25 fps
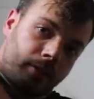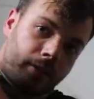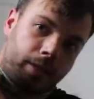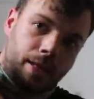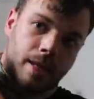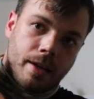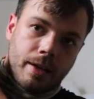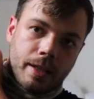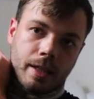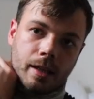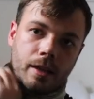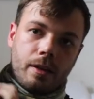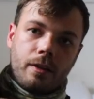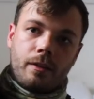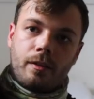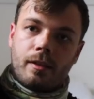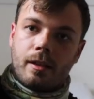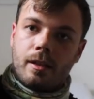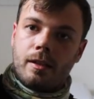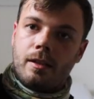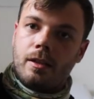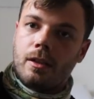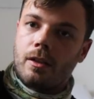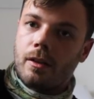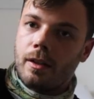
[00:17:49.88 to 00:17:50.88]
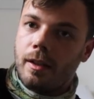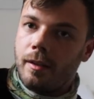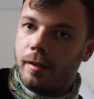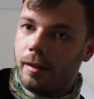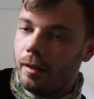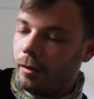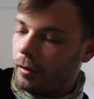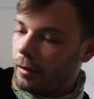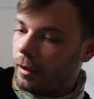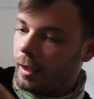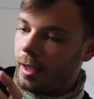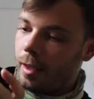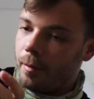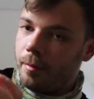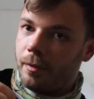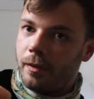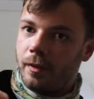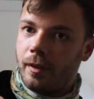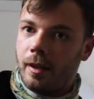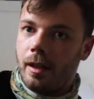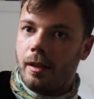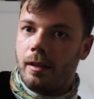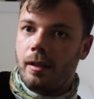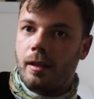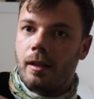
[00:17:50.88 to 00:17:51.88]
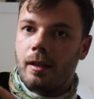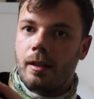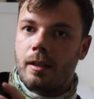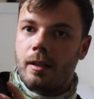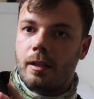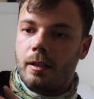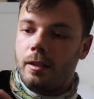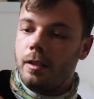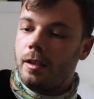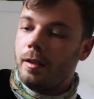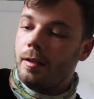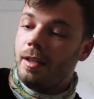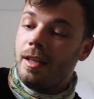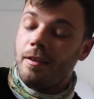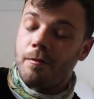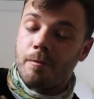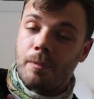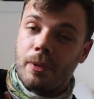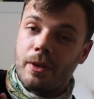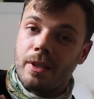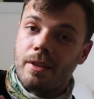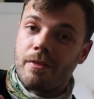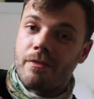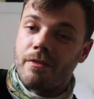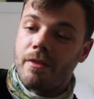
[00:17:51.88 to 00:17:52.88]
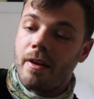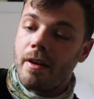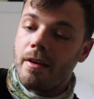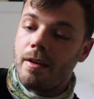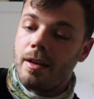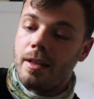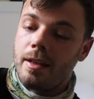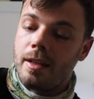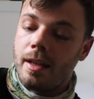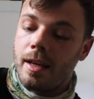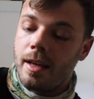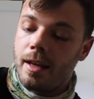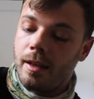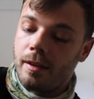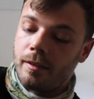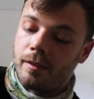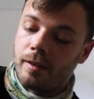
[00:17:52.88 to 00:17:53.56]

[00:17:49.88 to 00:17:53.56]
So there it goes, and you've got this little lip, so you can even put your phone in there.